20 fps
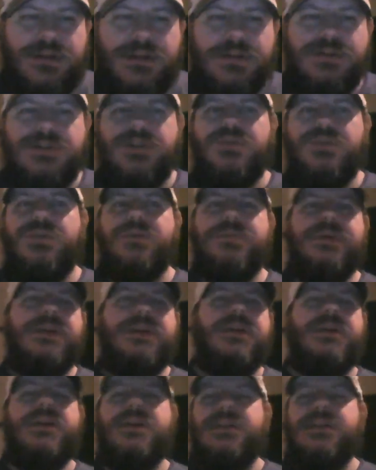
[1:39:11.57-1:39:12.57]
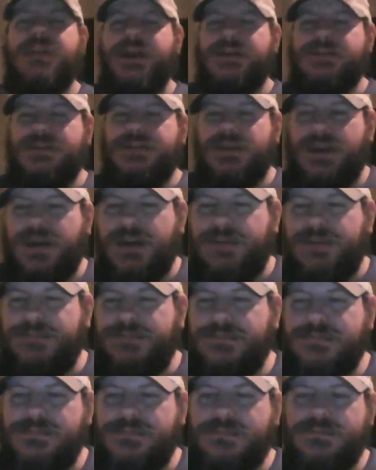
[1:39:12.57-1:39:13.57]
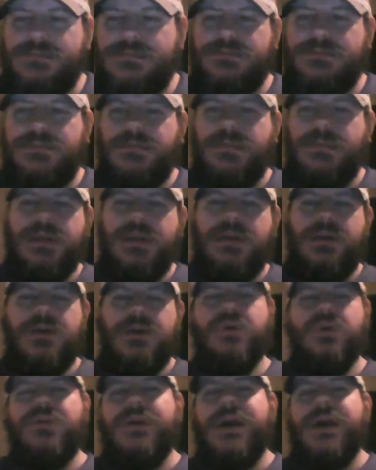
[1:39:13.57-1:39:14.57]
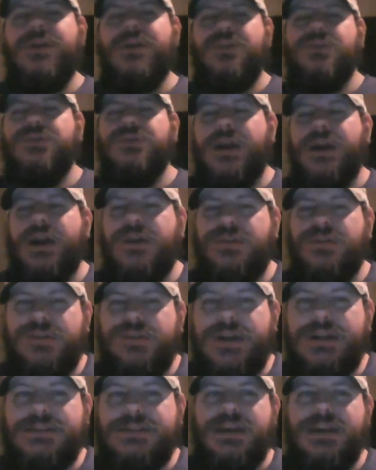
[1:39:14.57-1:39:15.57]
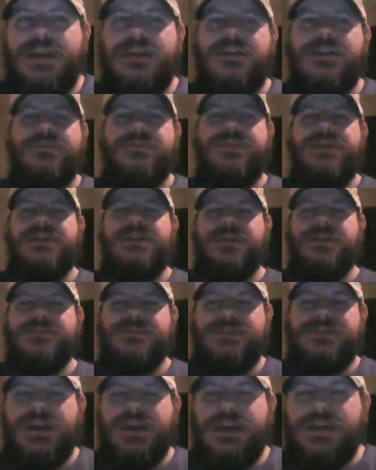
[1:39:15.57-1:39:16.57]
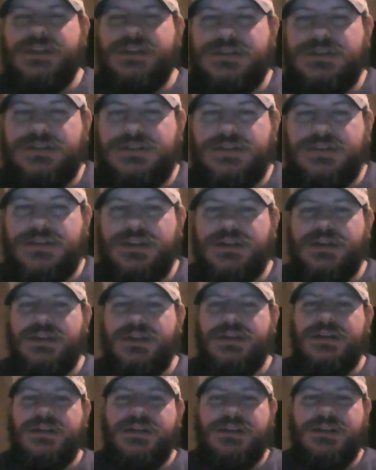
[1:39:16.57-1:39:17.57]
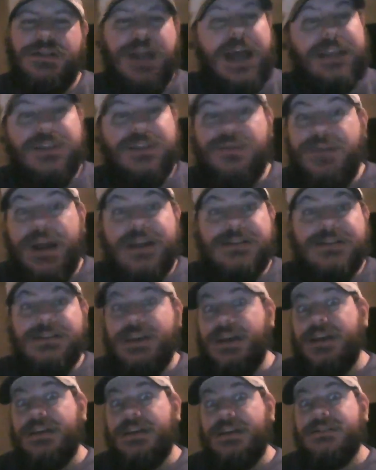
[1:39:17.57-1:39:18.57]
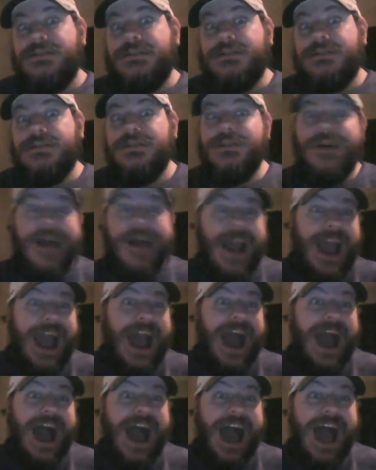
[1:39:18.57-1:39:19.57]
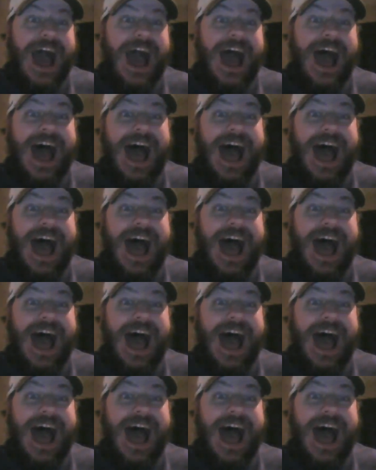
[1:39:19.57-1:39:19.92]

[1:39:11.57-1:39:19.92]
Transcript: until we meet again next time. Whodat say they're going to beat them Saints? Not the Redskins. See